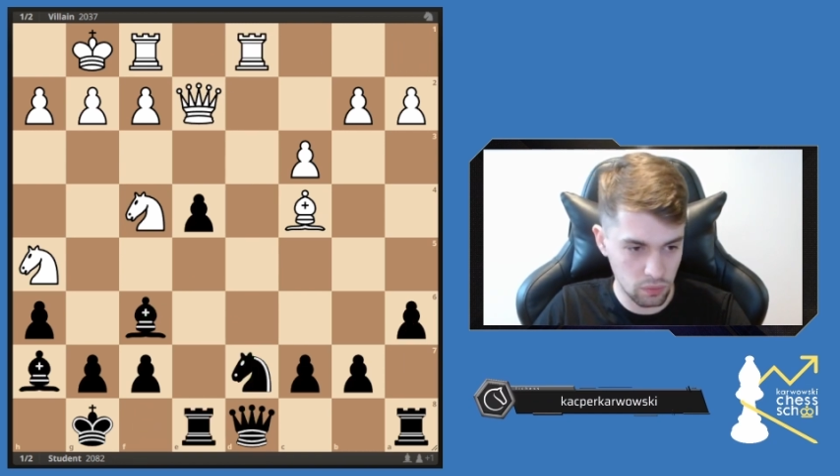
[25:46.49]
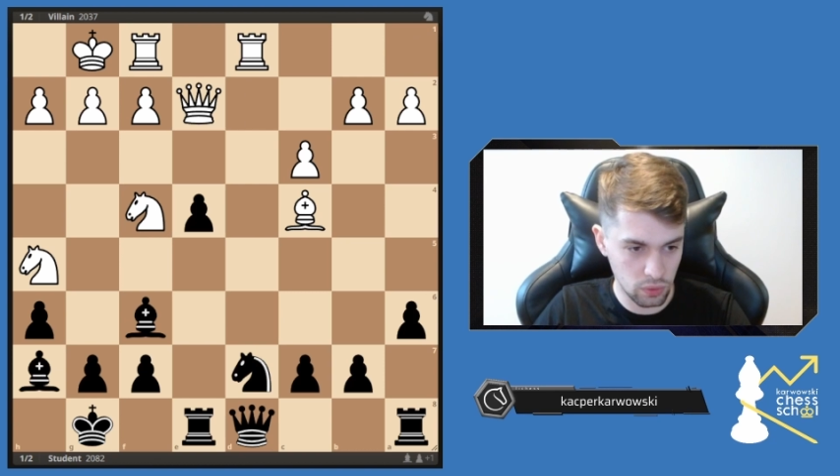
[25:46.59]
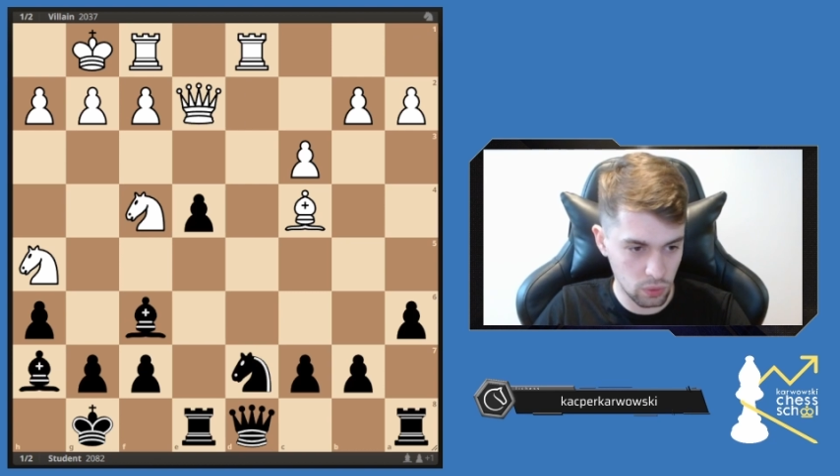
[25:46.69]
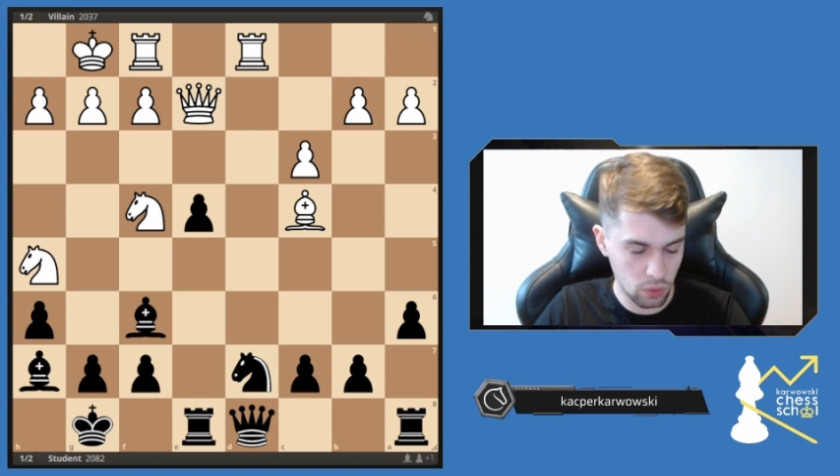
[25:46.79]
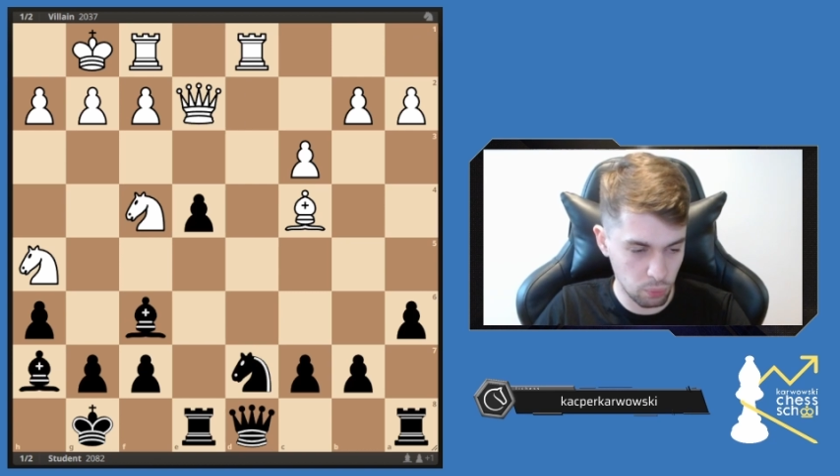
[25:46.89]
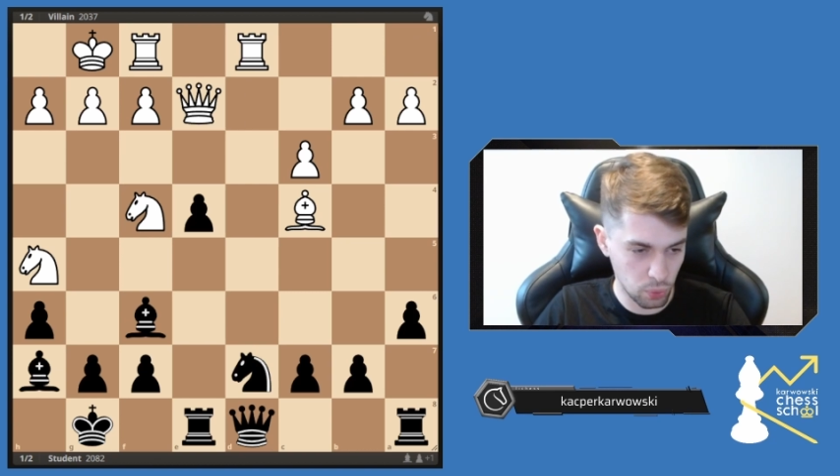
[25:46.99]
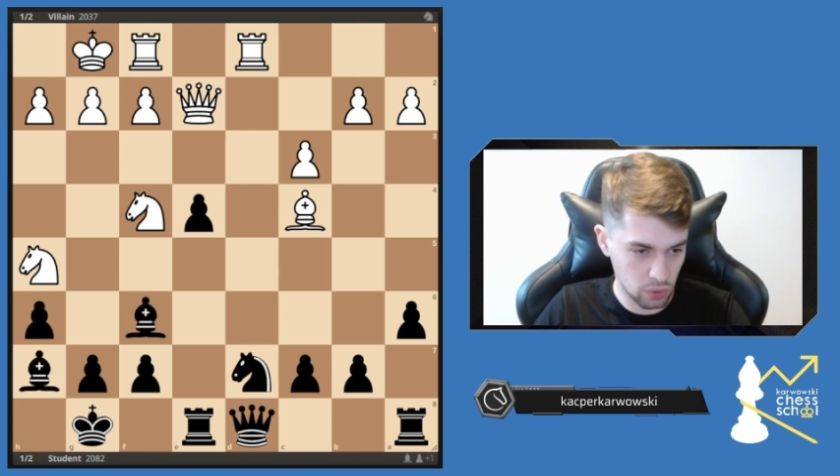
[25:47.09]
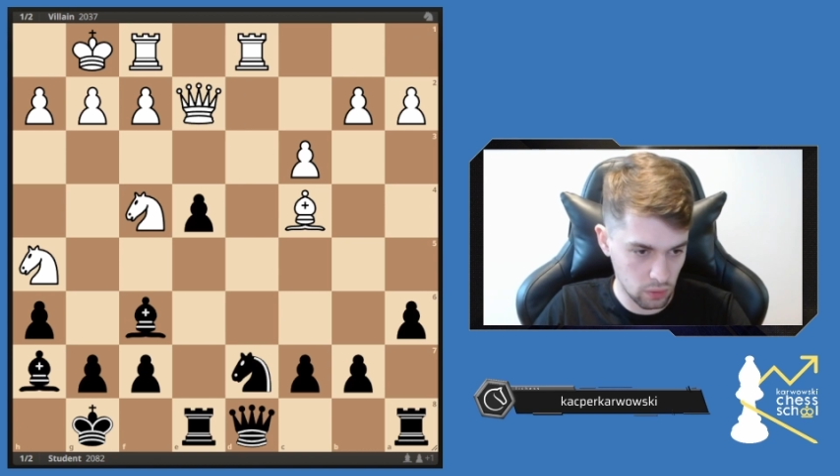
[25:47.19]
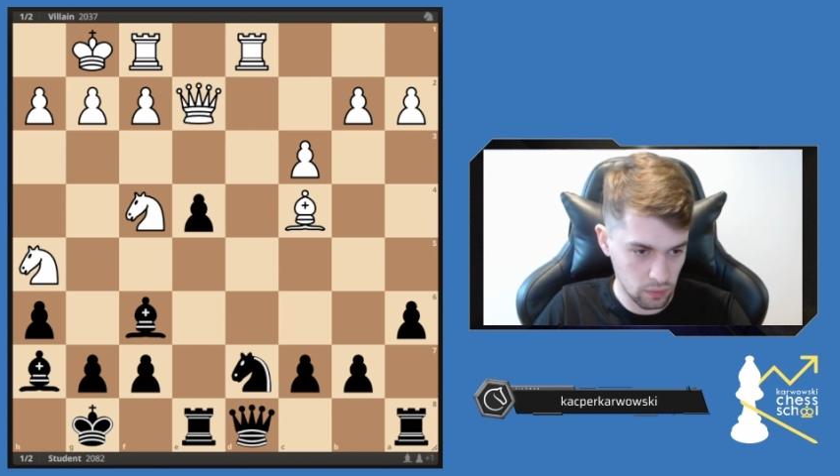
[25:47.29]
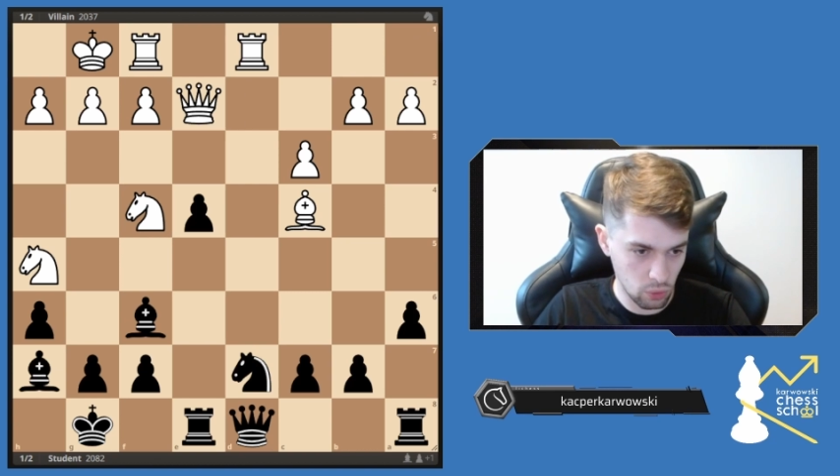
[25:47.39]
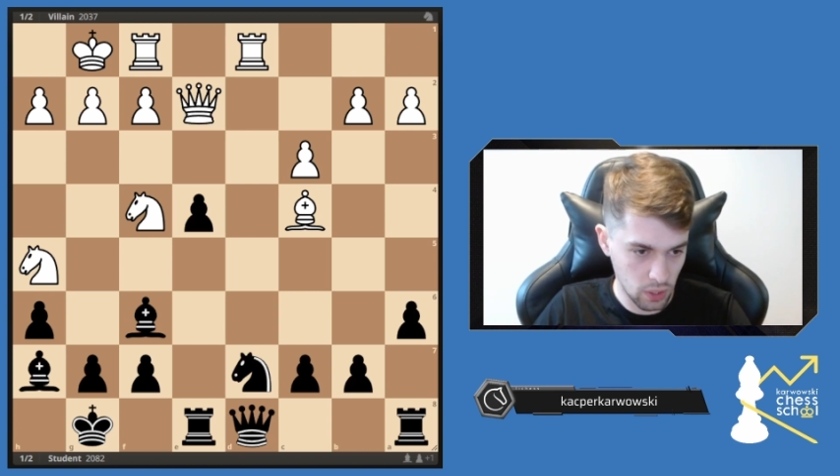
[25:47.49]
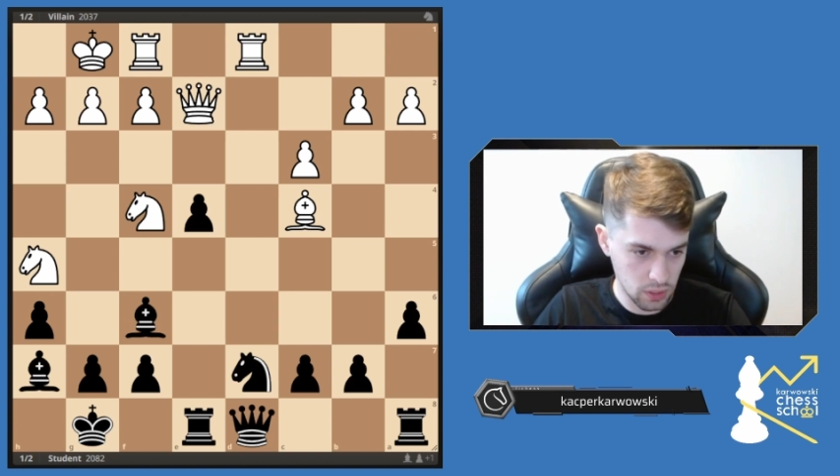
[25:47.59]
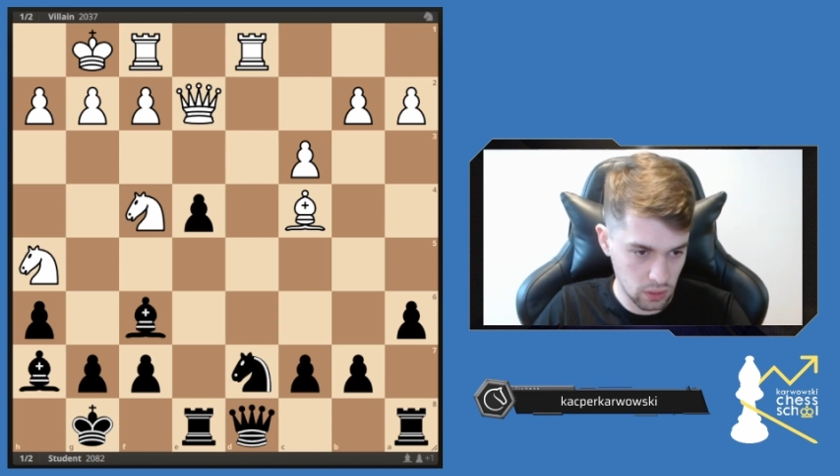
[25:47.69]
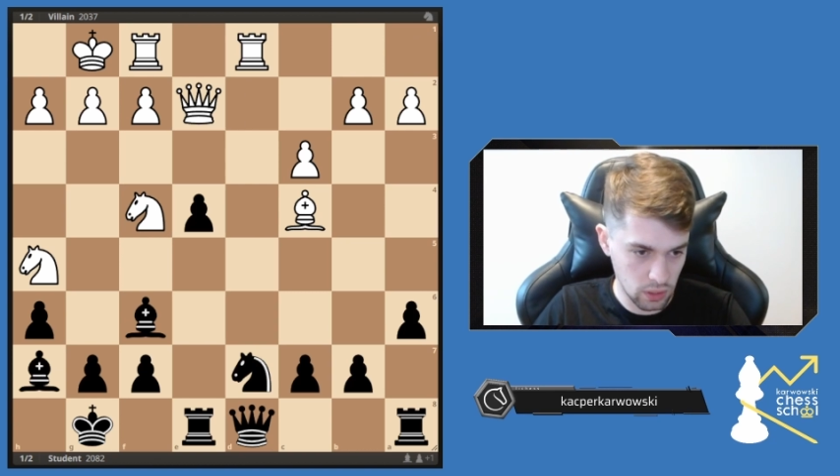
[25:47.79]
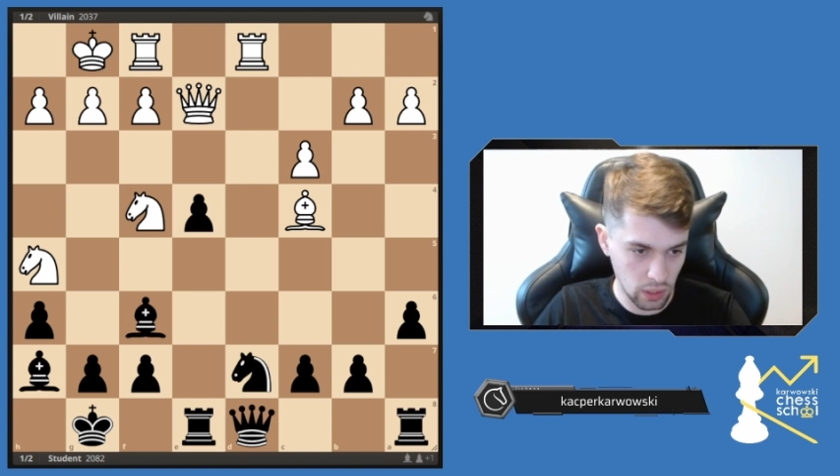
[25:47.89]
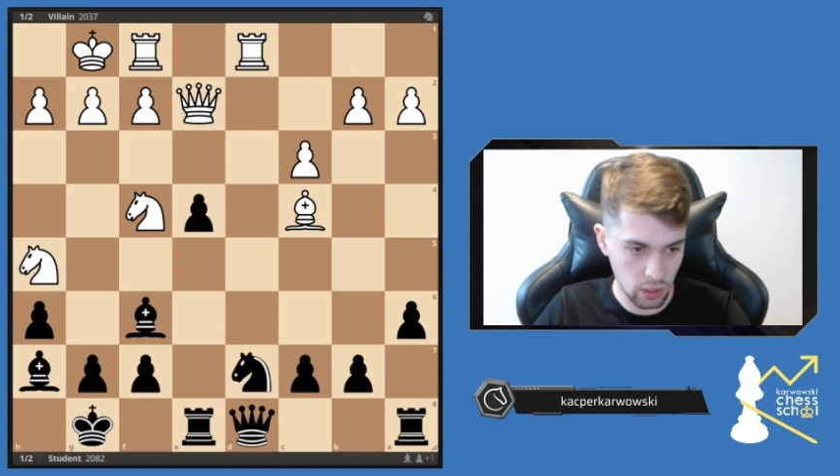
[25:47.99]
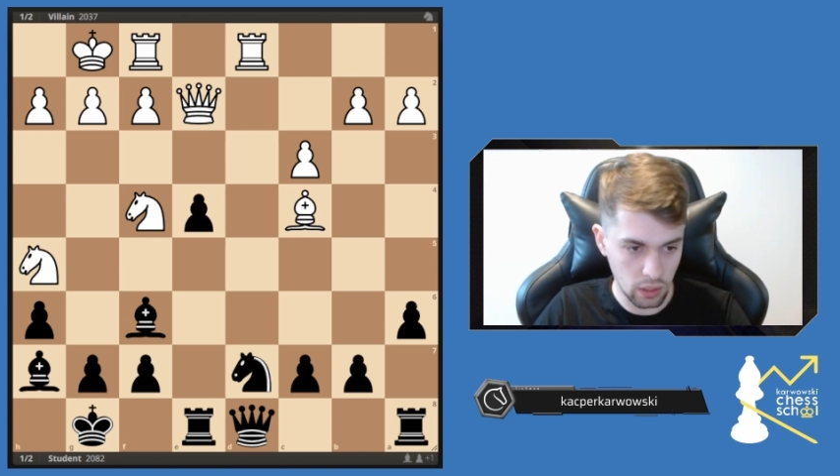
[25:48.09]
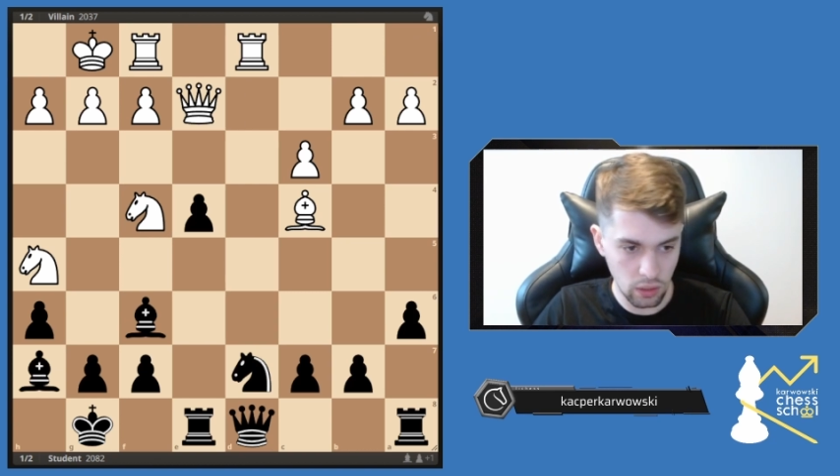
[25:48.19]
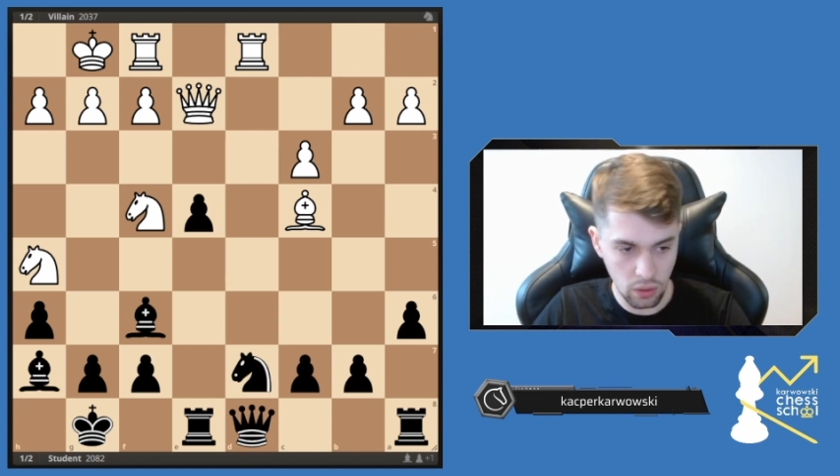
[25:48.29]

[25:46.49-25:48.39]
even though computer evaluates it like,